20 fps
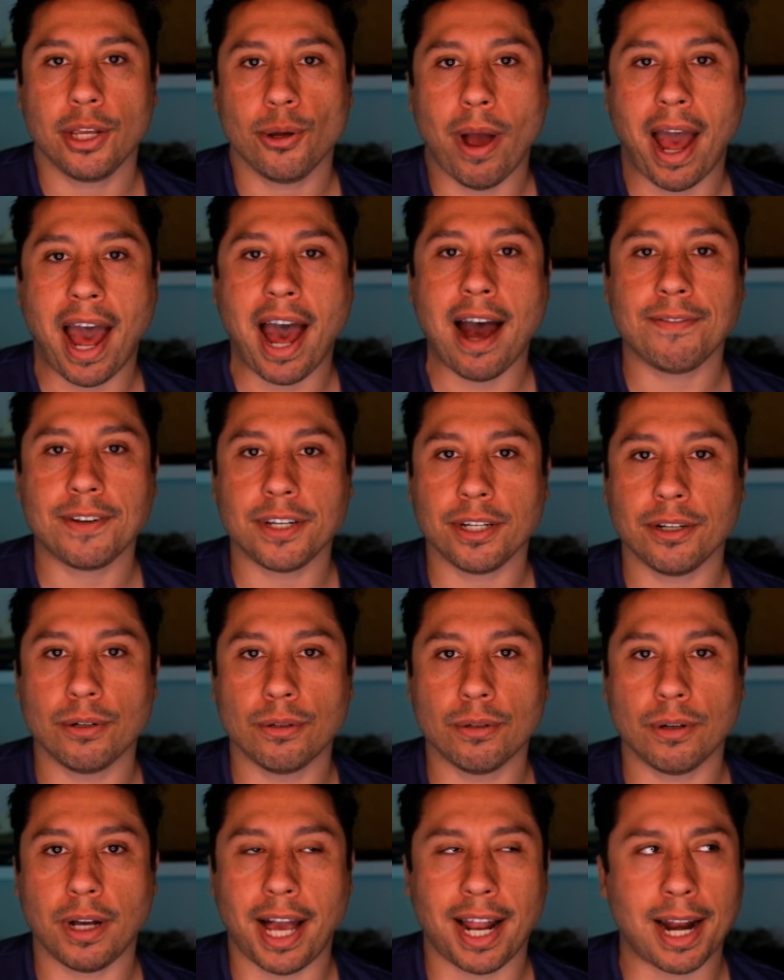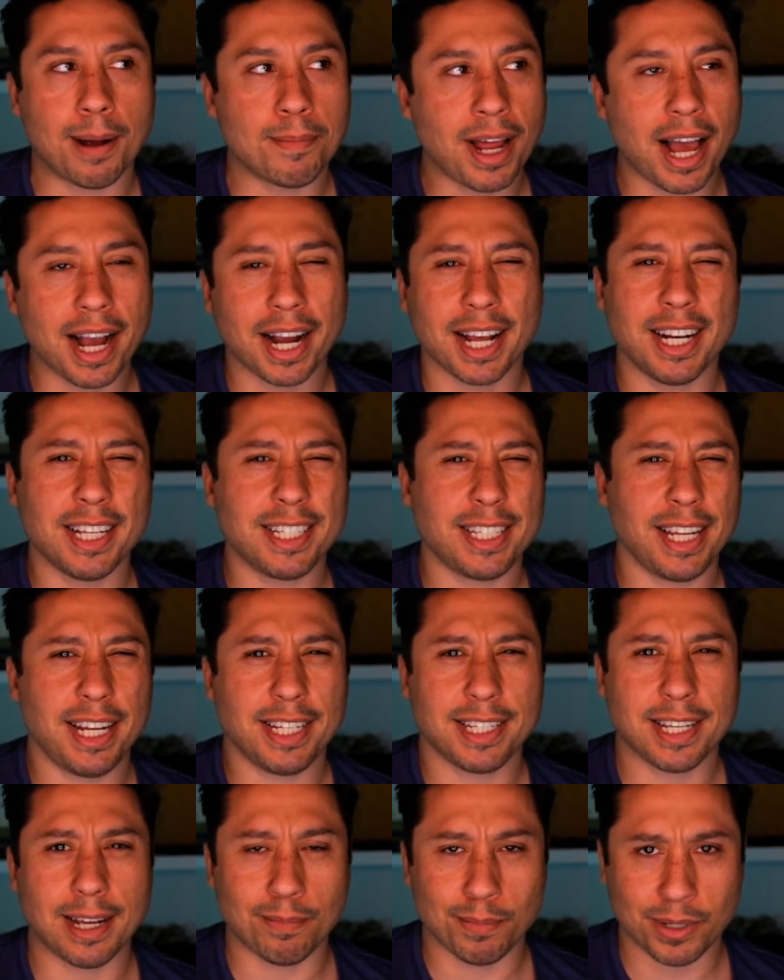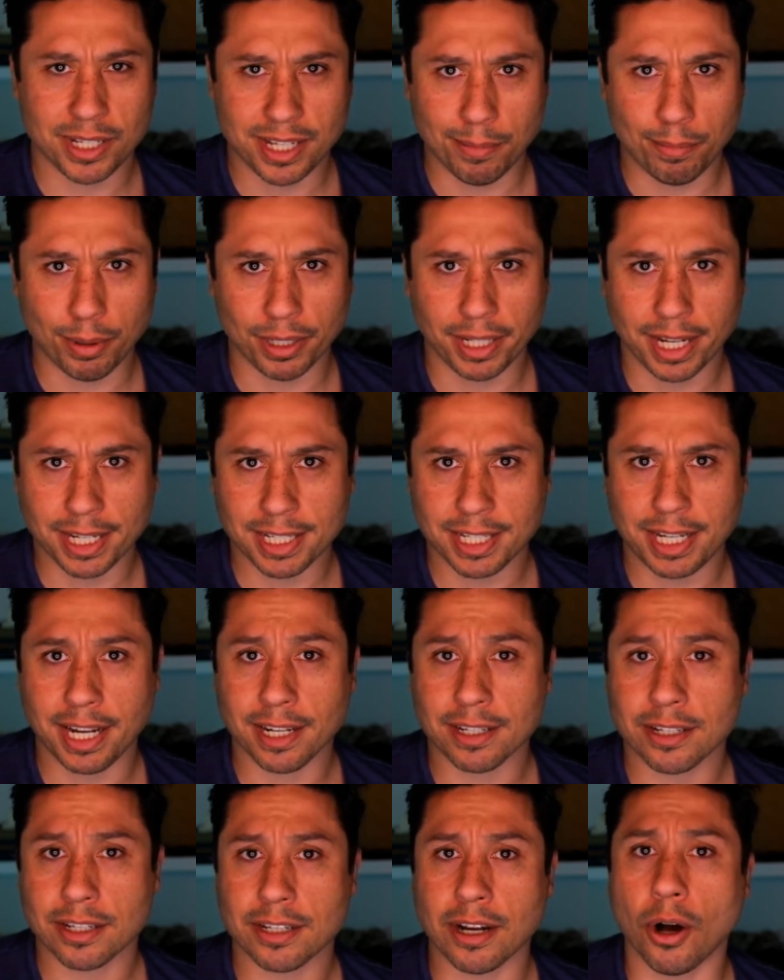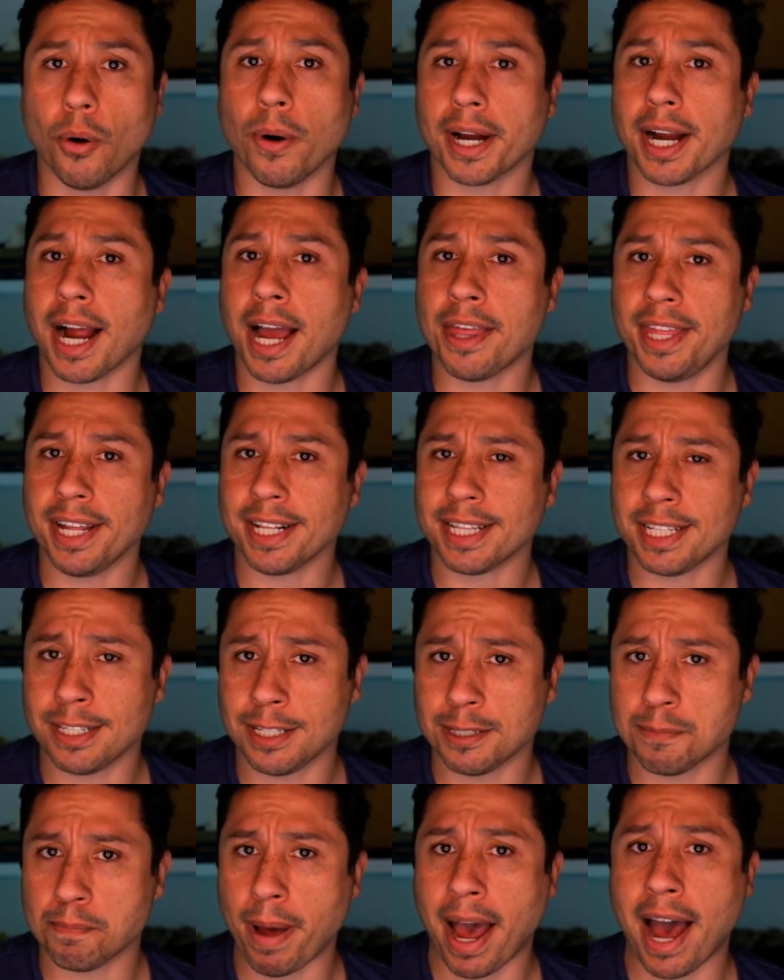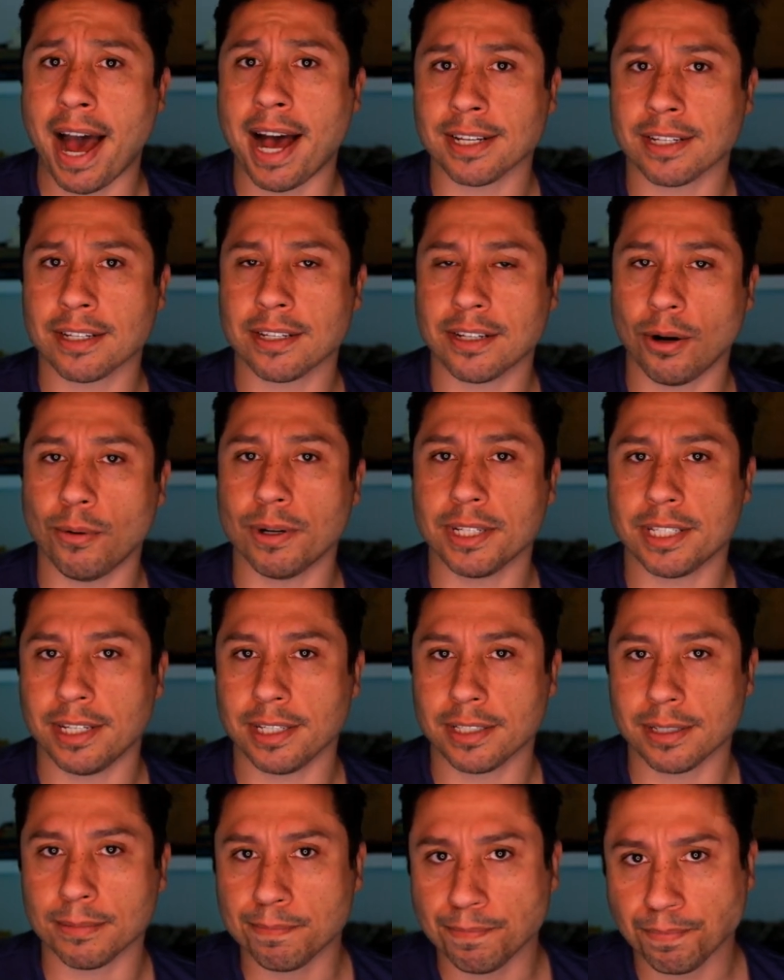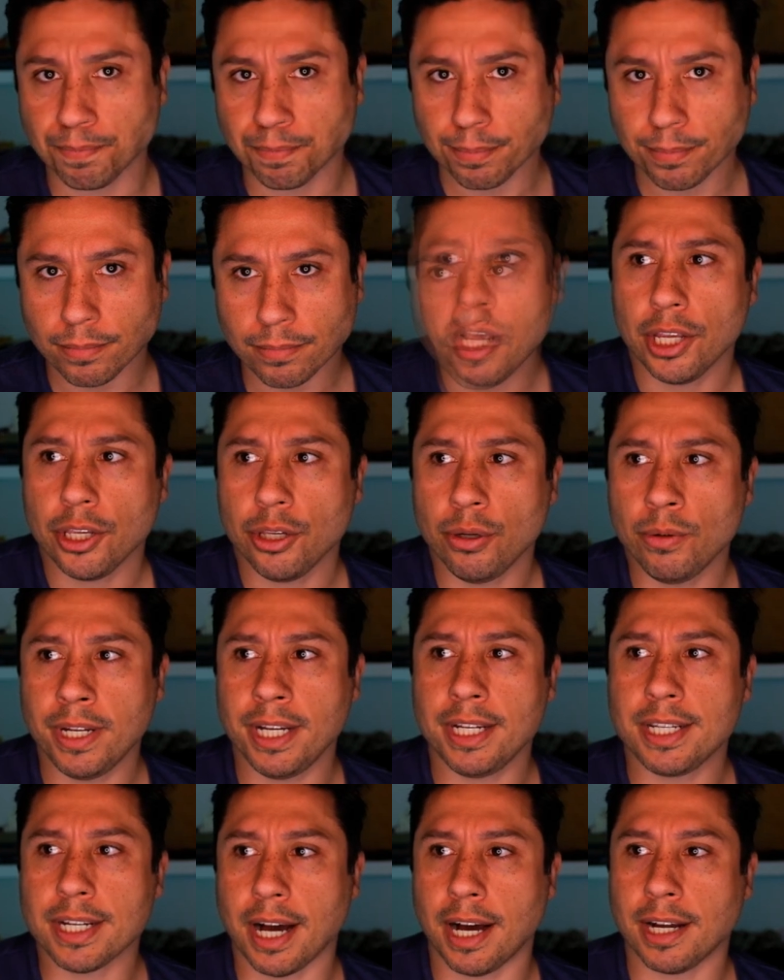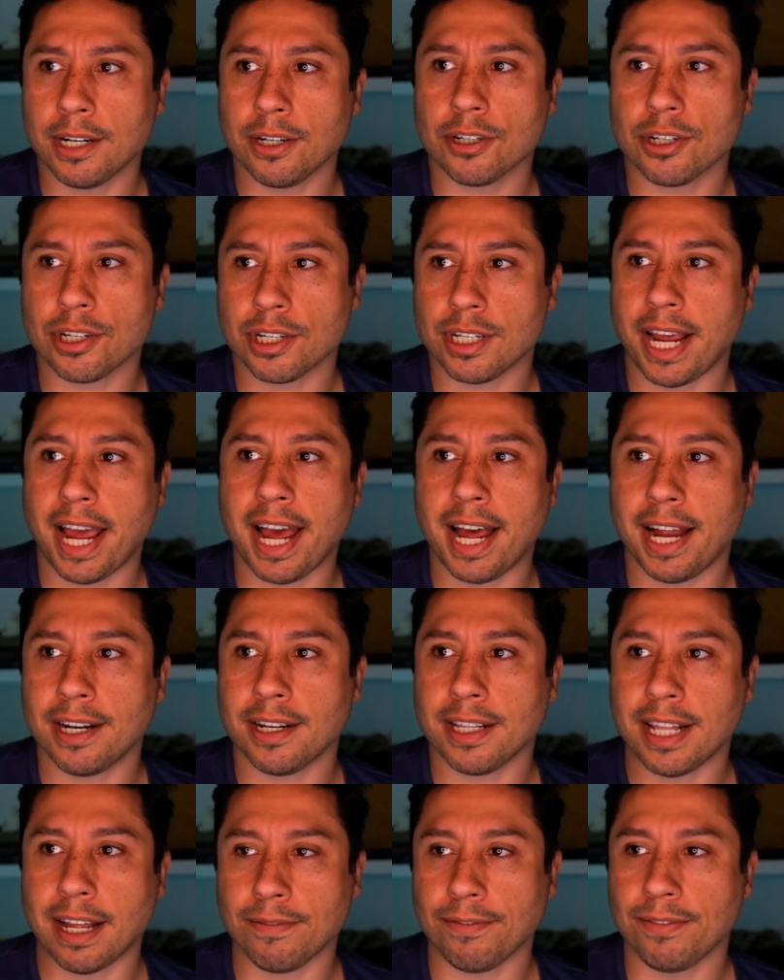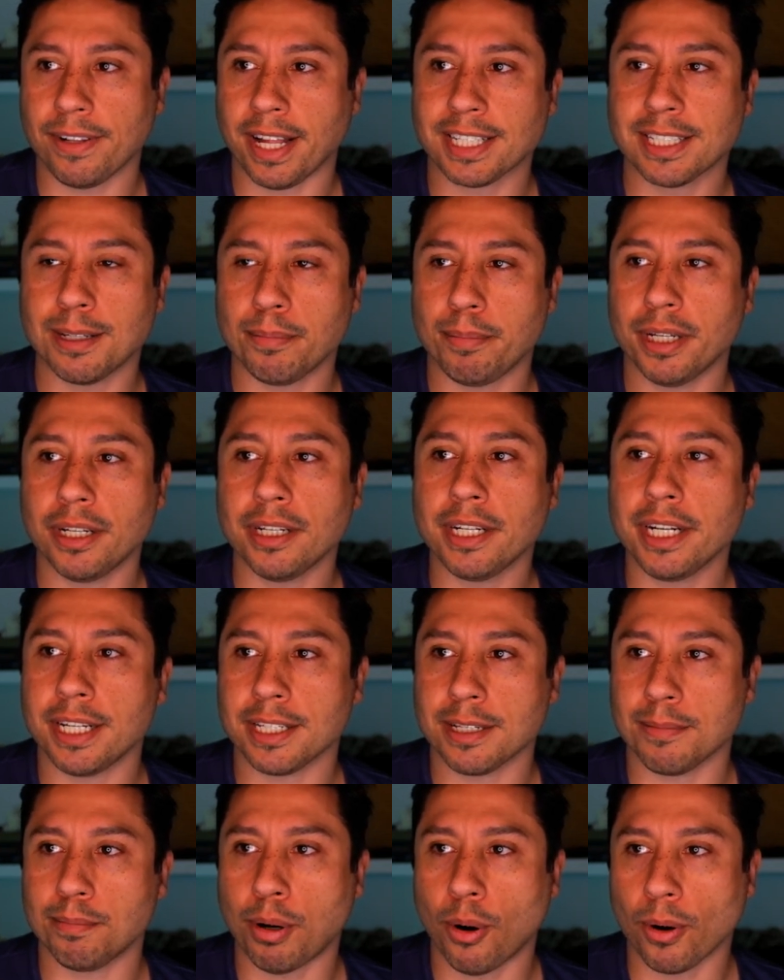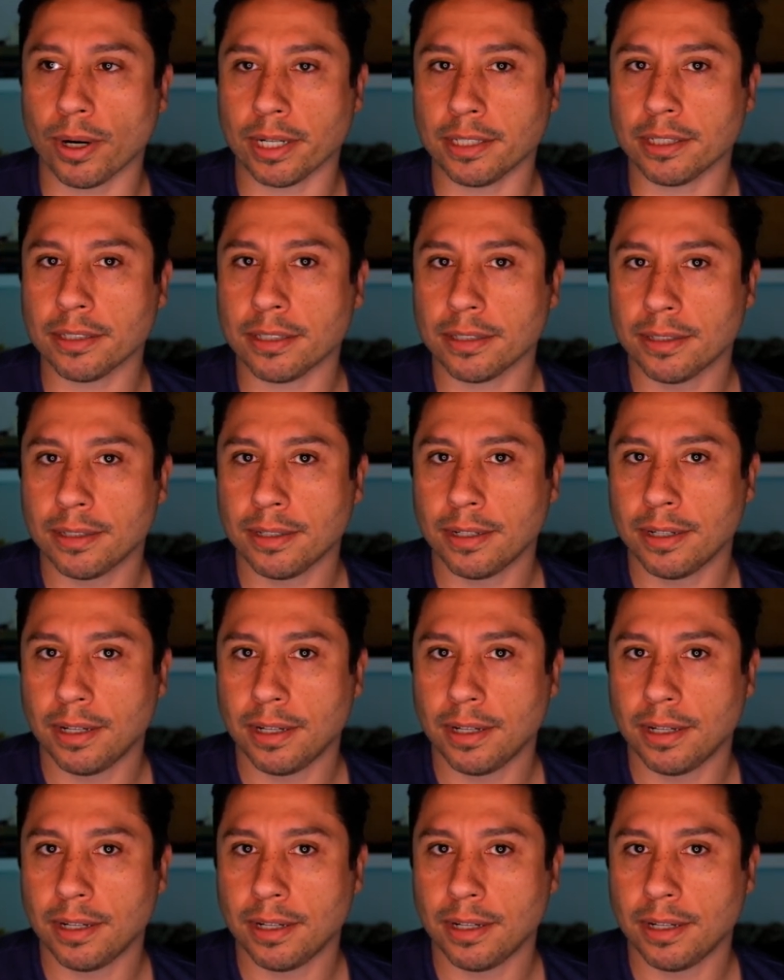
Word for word: You have to, and I'm not going to say something simple like staying stoic. I think this is past stoicism. You need to understand that flexibility is important.